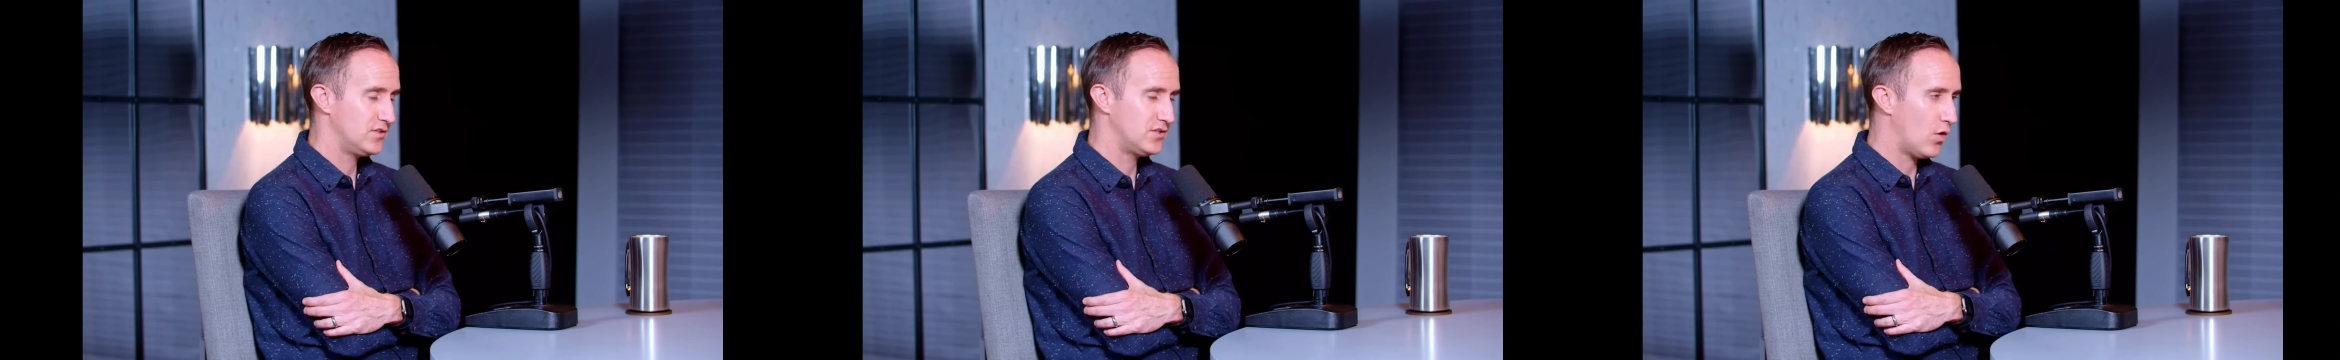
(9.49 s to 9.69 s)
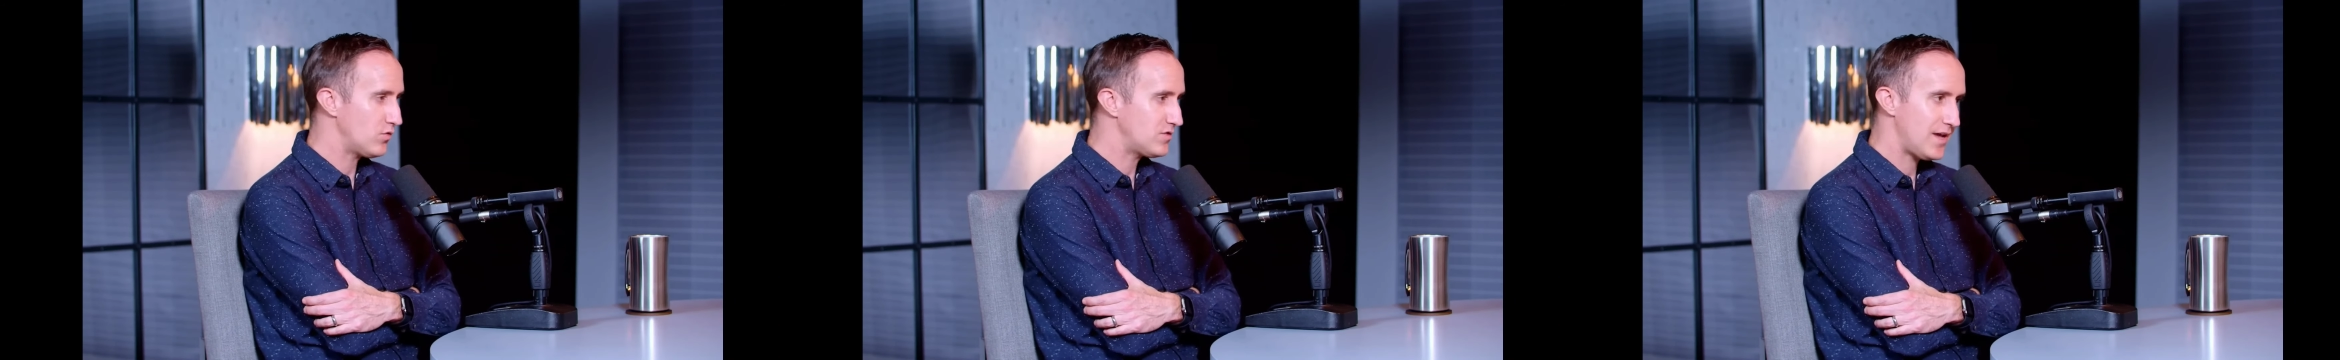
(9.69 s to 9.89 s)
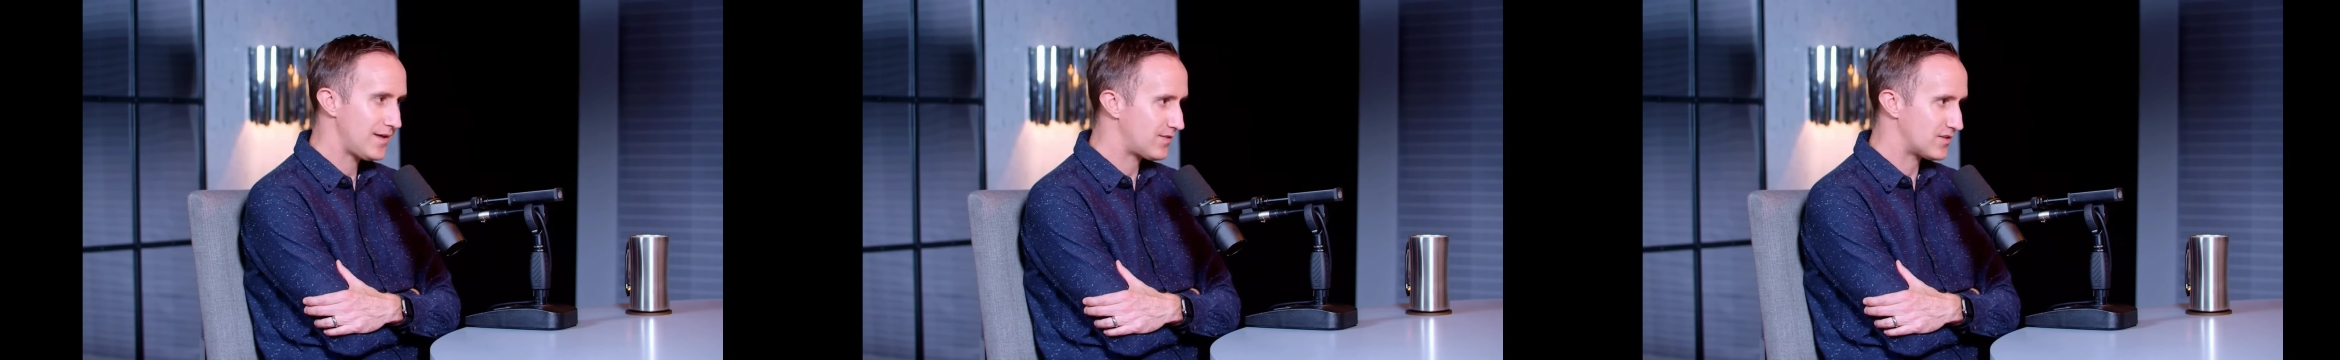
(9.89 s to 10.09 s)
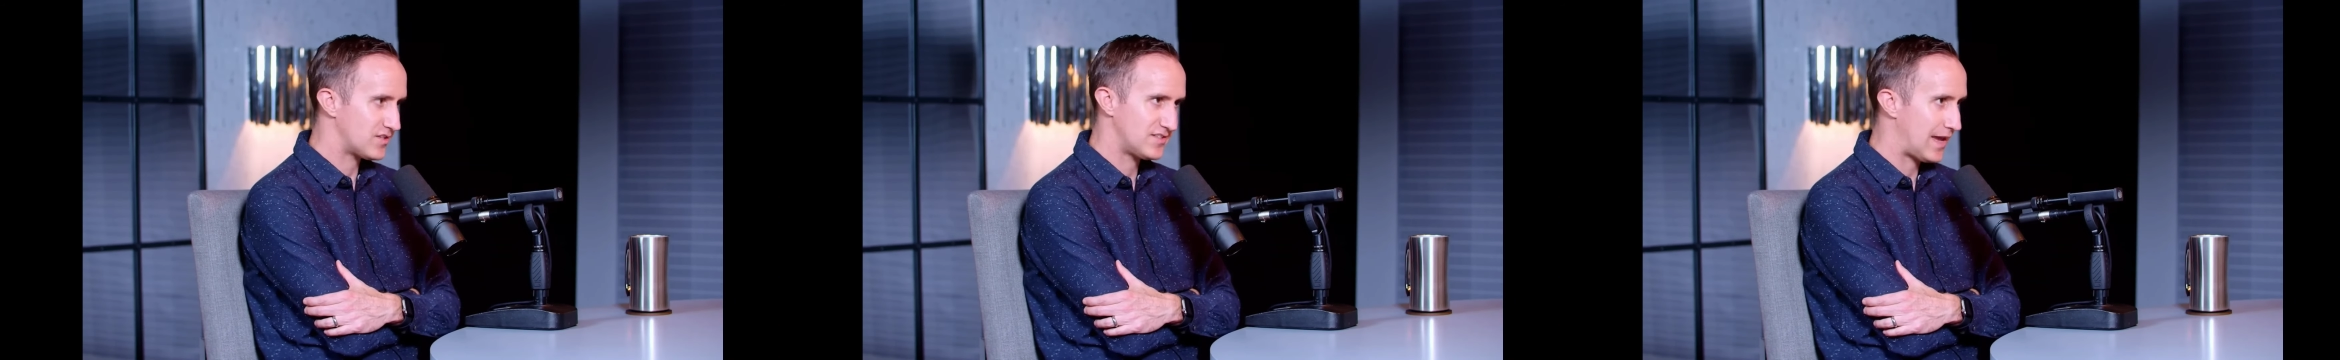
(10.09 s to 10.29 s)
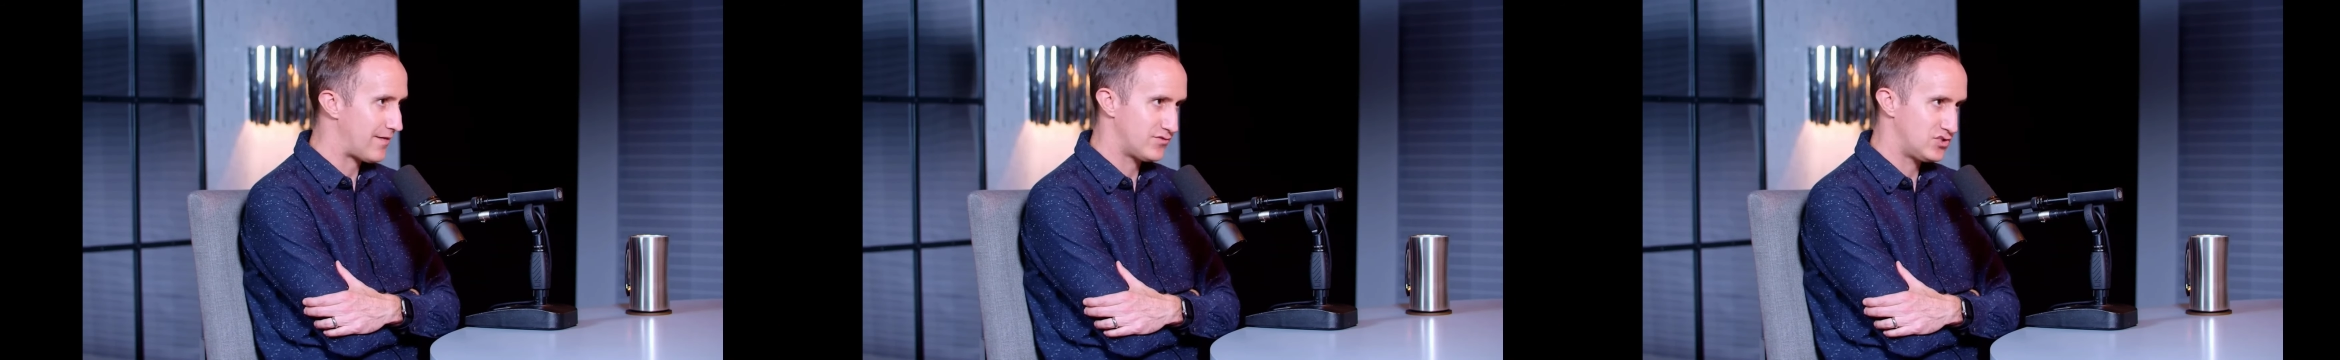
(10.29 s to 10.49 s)
don't take the
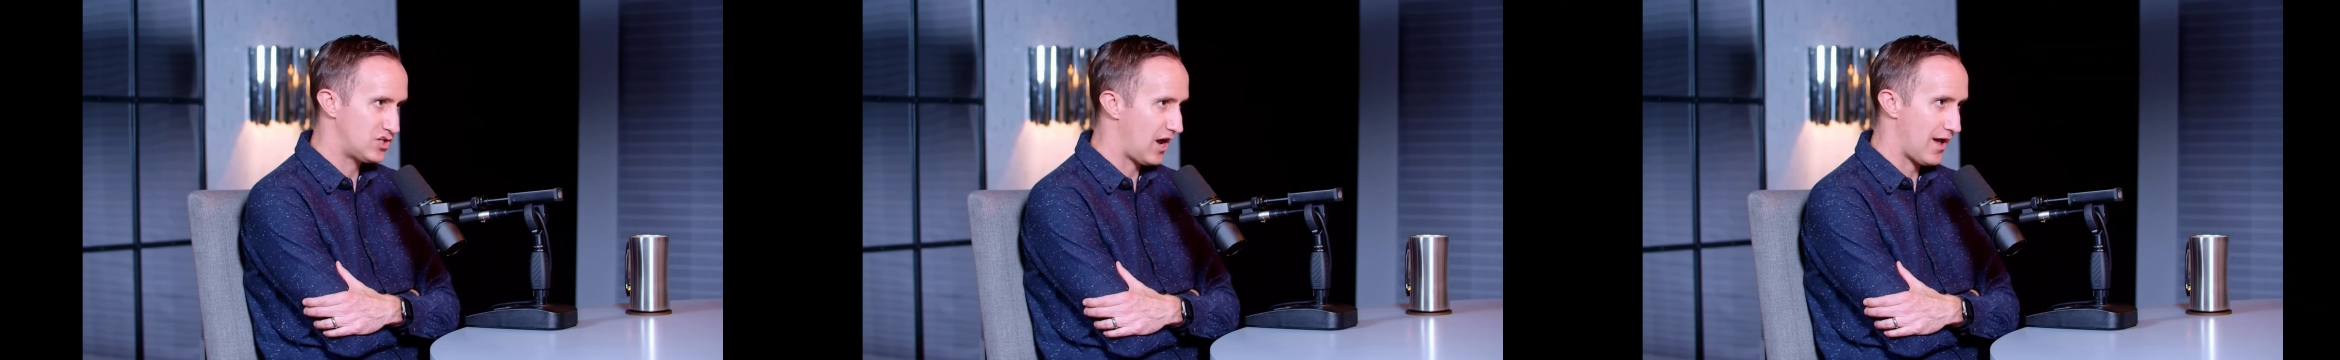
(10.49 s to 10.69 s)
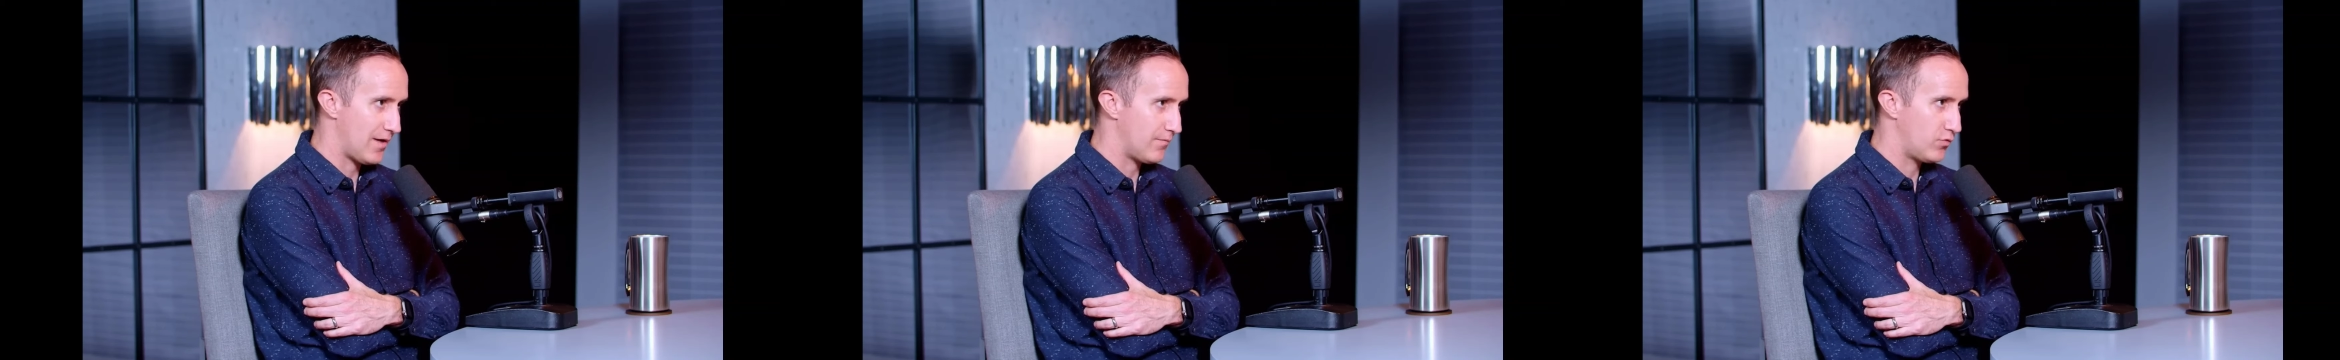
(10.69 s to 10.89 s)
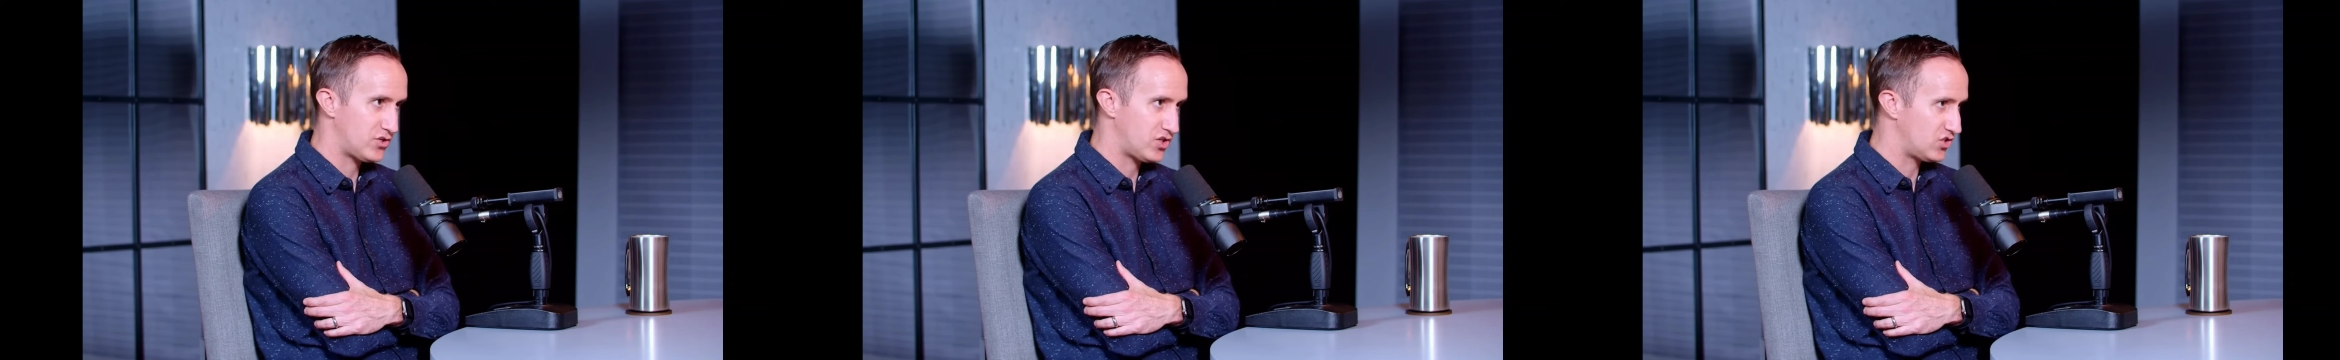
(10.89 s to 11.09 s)
safe job,